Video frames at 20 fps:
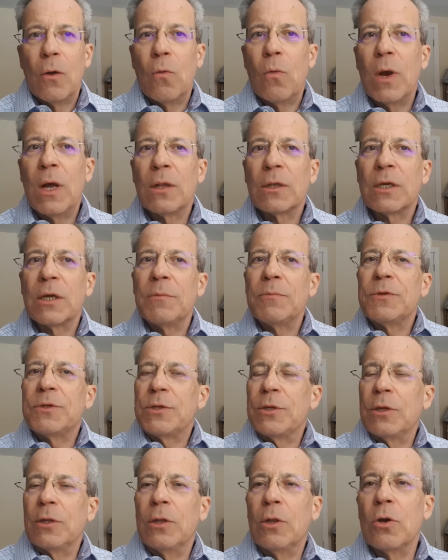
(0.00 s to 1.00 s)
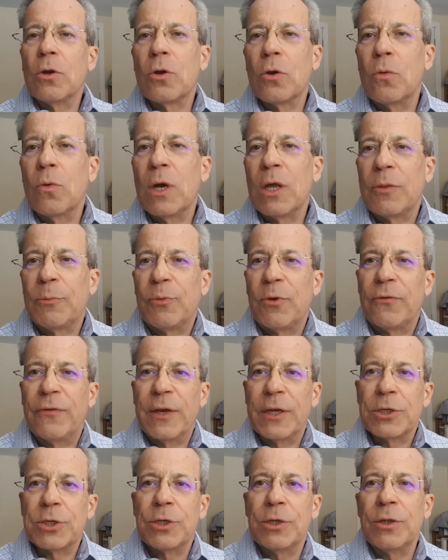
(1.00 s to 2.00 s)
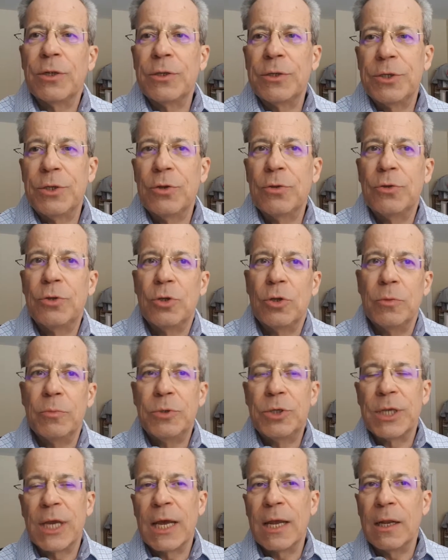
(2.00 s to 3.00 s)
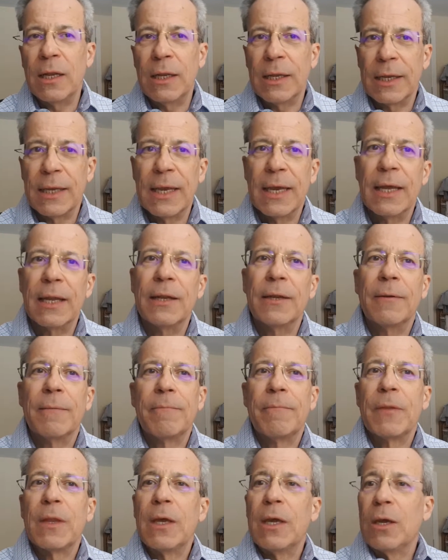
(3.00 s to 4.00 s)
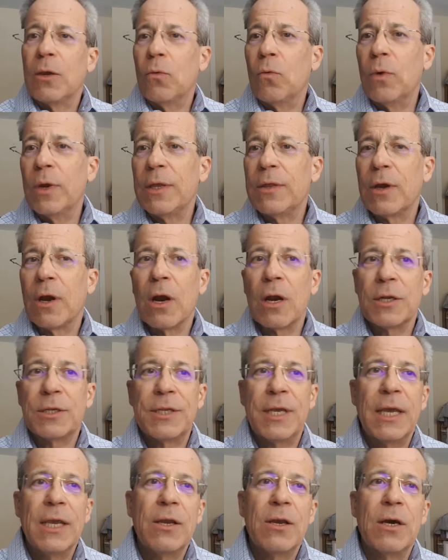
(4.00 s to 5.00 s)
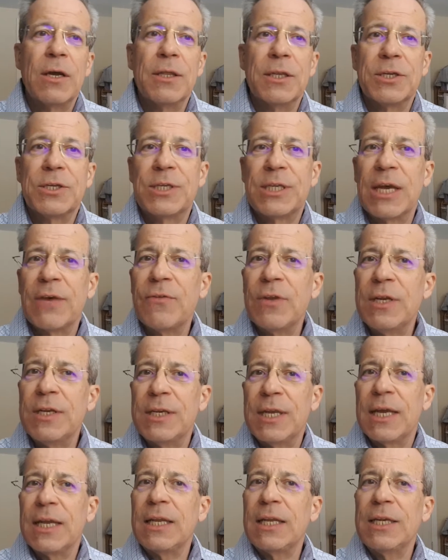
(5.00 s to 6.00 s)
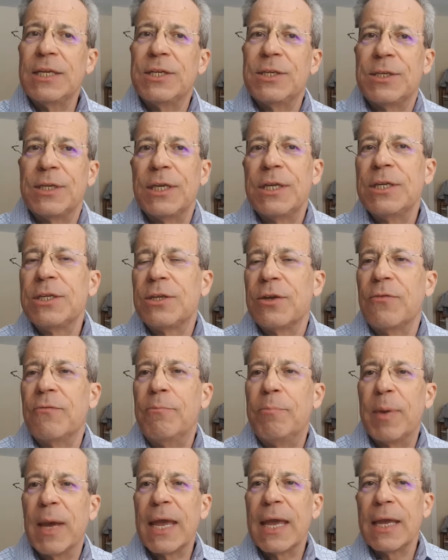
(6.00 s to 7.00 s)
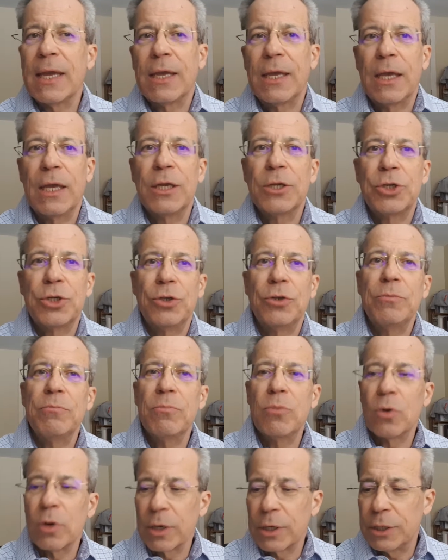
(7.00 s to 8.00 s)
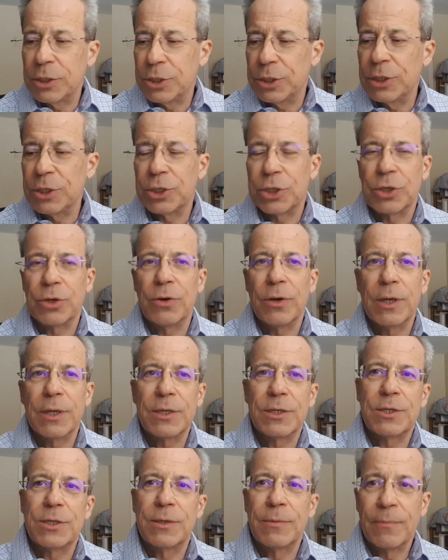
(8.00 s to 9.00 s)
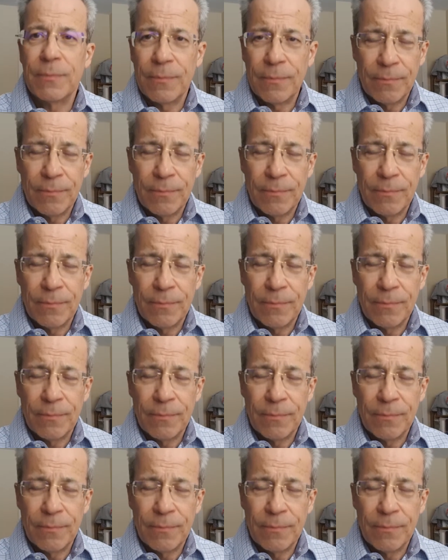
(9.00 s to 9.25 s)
Welcome to Local Wealth Professionals YouTube channel again with our take on the 7 deadly sins of bank-issued mortgage insurance.